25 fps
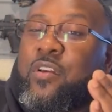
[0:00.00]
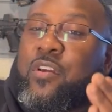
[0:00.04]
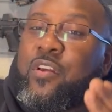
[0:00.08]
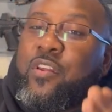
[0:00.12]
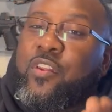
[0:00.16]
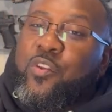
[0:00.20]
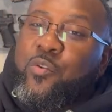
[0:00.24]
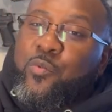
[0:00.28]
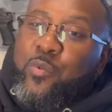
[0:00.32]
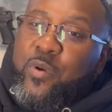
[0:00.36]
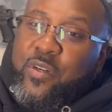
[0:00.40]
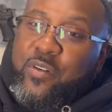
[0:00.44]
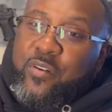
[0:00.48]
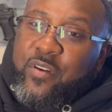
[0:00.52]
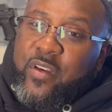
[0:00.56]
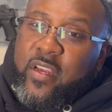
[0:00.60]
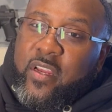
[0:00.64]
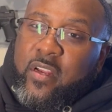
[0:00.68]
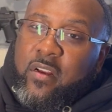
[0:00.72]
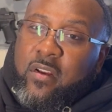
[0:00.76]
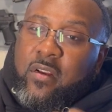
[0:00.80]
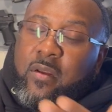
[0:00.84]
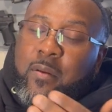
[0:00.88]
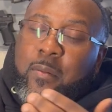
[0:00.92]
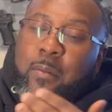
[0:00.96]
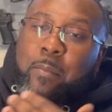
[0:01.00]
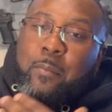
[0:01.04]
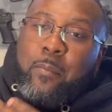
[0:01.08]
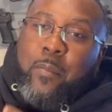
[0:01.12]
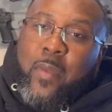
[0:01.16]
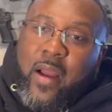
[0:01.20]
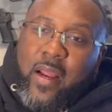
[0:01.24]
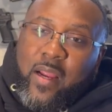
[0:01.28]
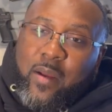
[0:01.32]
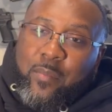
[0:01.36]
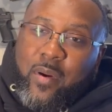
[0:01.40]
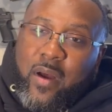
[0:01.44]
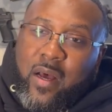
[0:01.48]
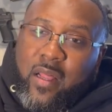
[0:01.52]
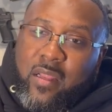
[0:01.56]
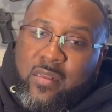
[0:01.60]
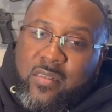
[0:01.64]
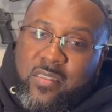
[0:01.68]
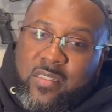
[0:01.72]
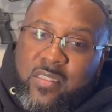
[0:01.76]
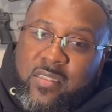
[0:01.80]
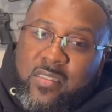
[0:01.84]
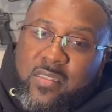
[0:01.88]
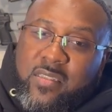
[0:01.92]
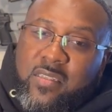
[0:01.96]
You will hear it. My
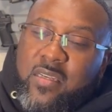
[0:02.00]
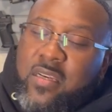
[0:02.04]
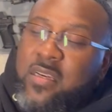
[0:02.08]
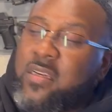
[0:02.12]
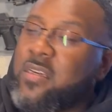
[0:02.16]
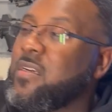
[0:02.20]
apologies.